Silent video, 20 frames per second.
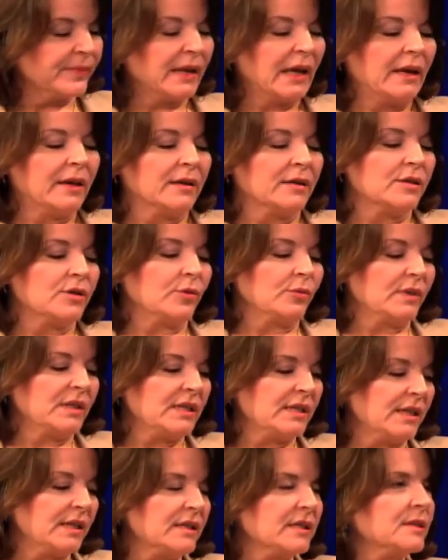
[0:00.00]
So this
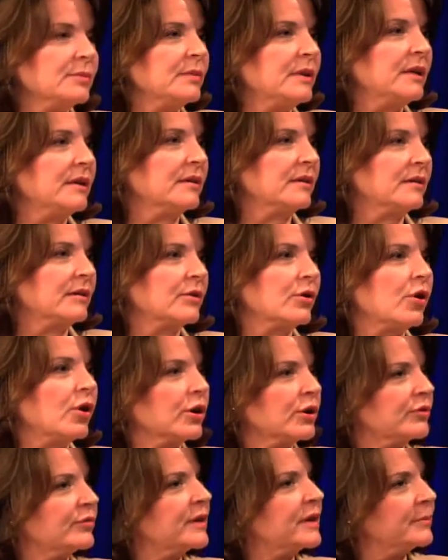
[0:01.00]
gives me a
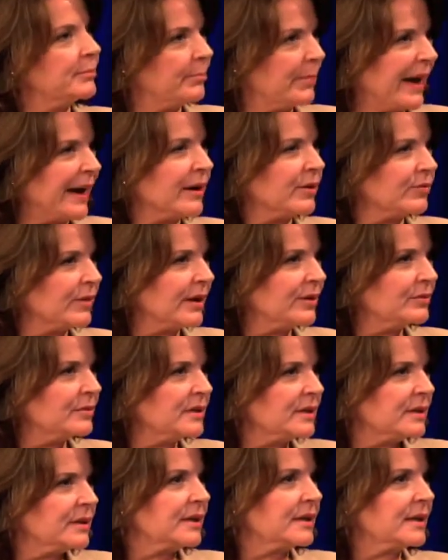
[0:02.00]
concrete background,
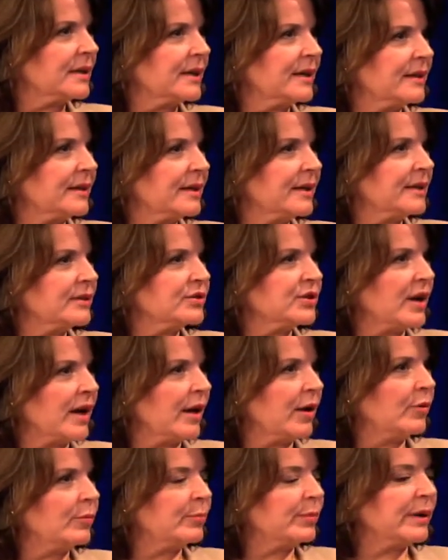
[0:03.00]
I think, to
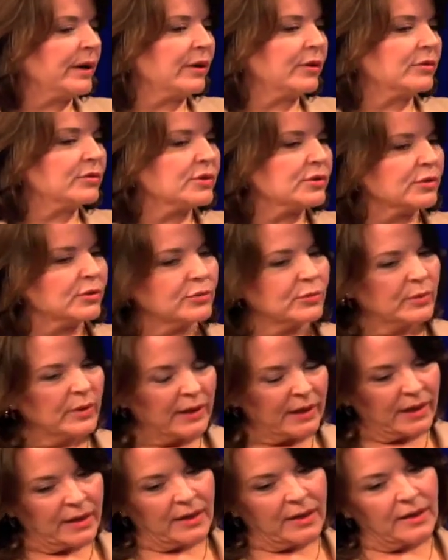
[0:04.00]
help, but I also,
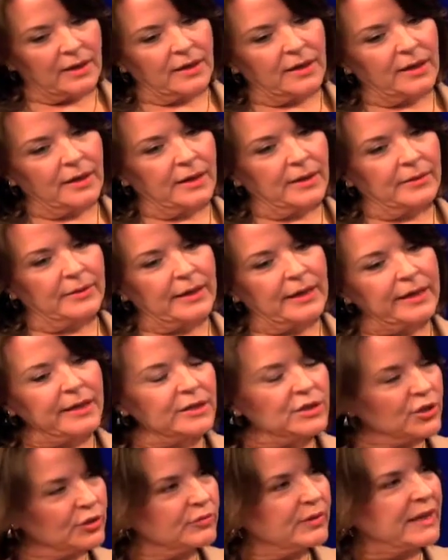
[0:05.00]
I
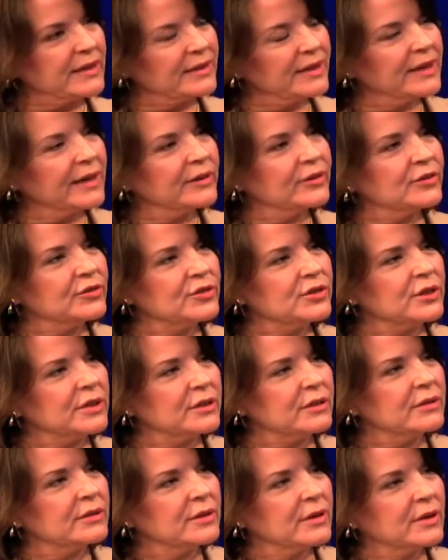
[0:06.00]
integrate the
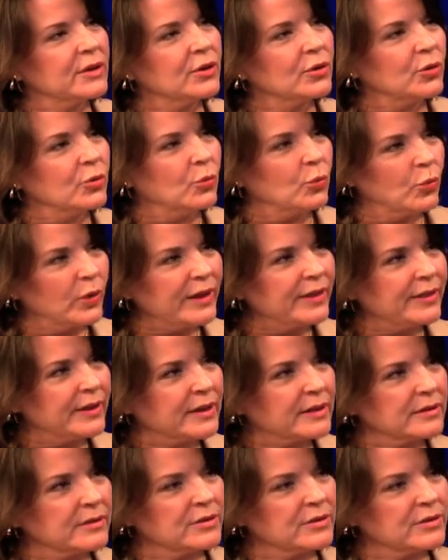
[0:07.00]
energy with it.